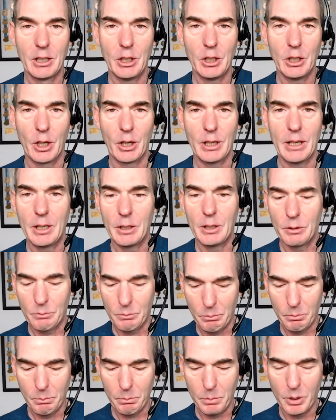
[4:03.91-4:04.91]
you know, in
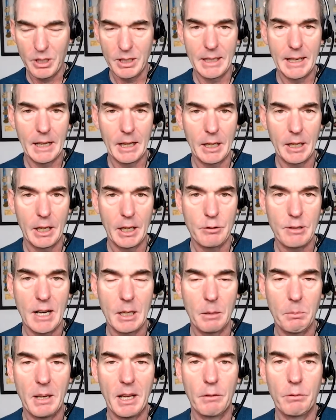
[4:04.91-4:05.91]
putting together their
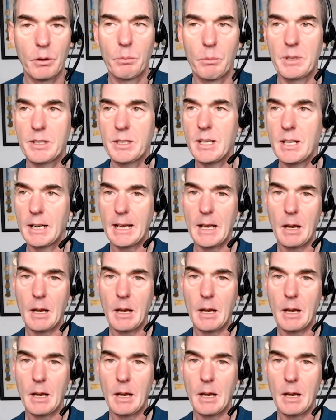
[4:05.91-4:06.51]
training platform instead of